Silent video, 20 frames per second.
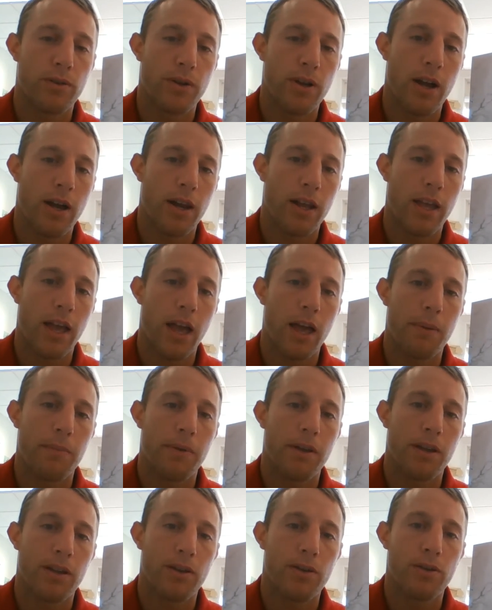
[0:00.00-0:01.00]
Khan
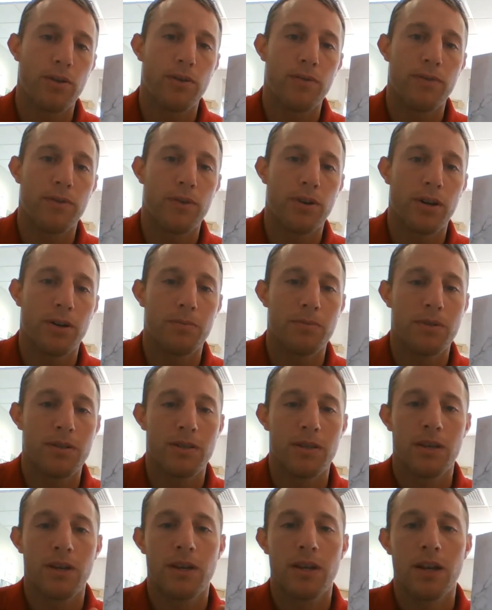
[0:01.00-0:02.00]
Academy and Google Forms,
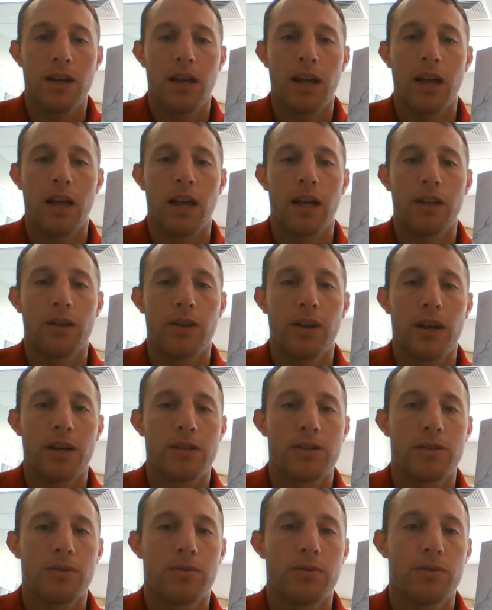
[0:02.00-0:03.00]
and you
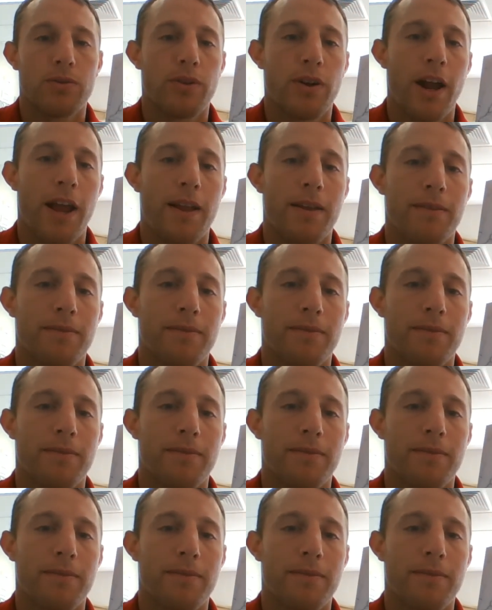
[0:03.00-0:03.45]
guys will do great.